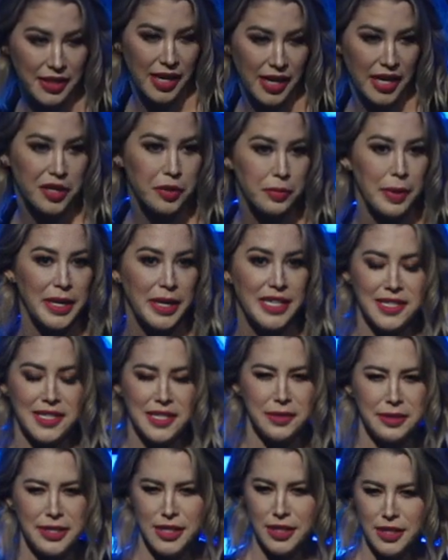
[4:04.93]
and to my
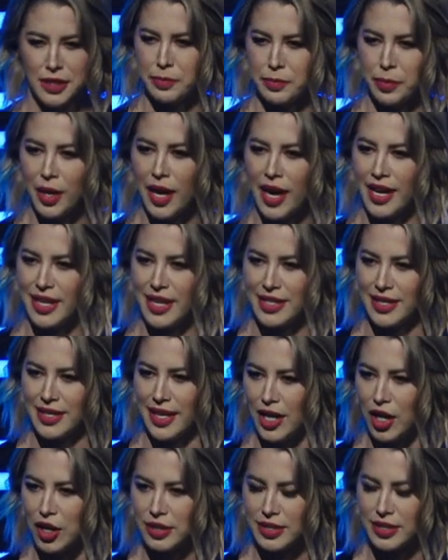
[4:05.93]
serious surprise,
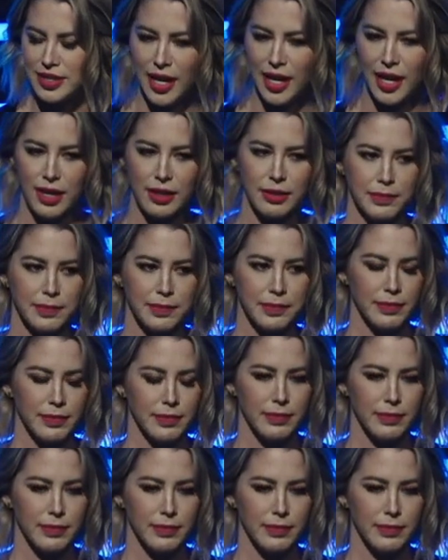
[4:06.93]
they all say,